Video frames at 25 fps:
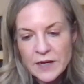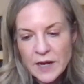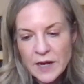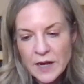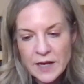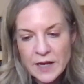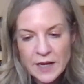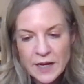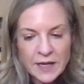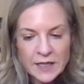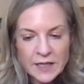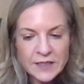
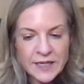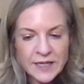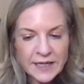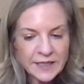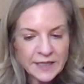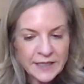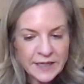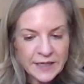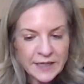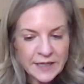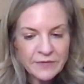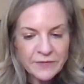
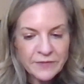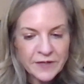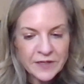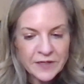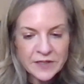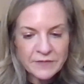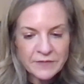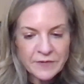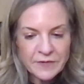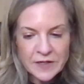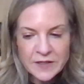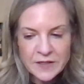addictive
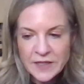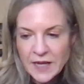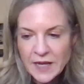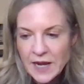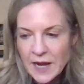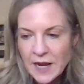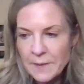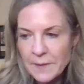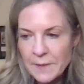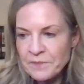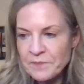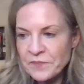is the first
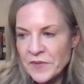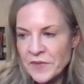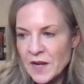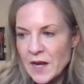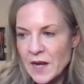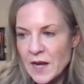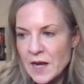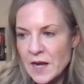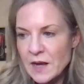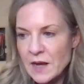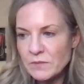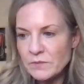thing.
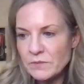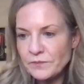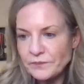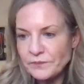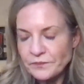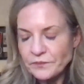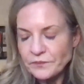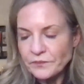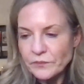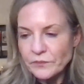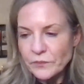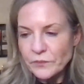
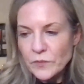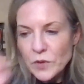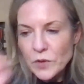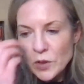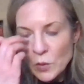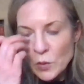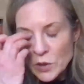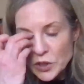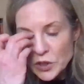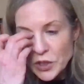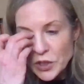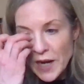
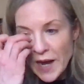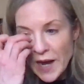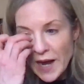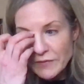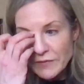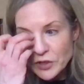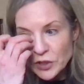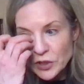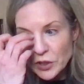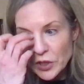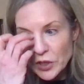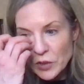Once you
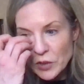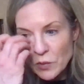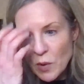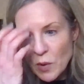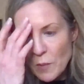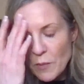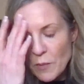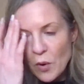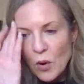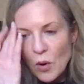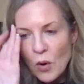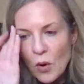have sugar, you
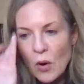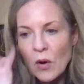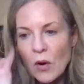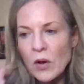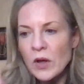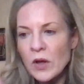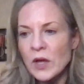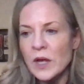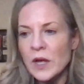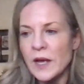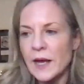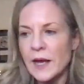want
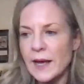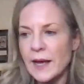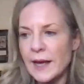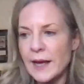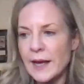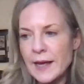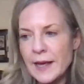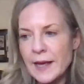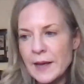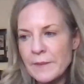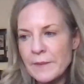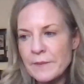more.
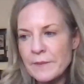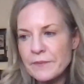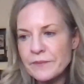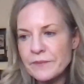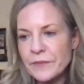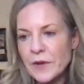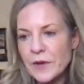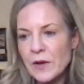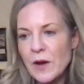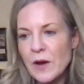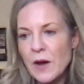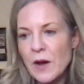
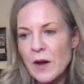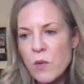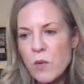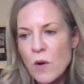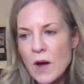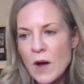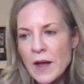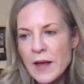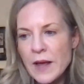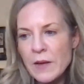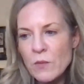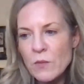
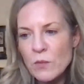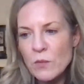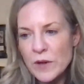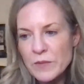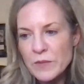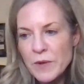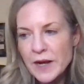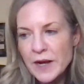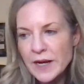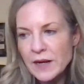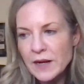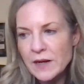
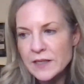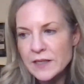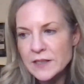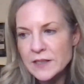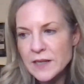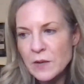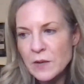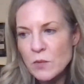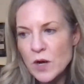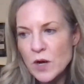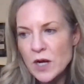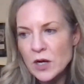With my
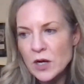clients, I